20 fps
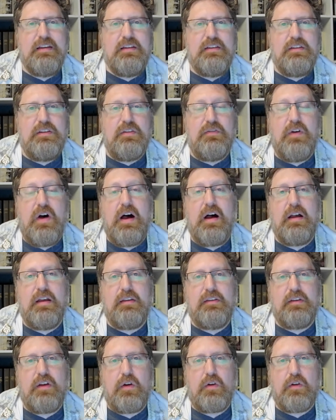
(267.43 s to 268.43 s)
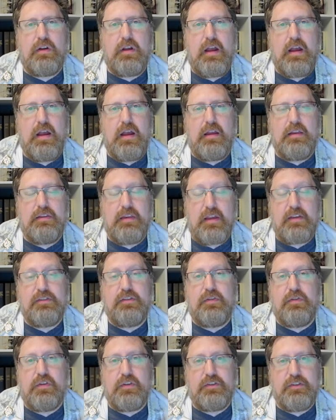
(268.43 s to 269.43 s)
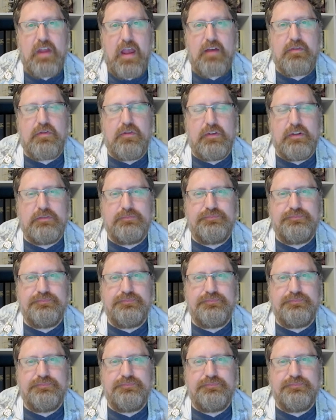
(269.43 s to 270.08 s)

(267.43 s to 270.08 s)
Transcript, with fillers: Yevah is our God. That's the first half of it.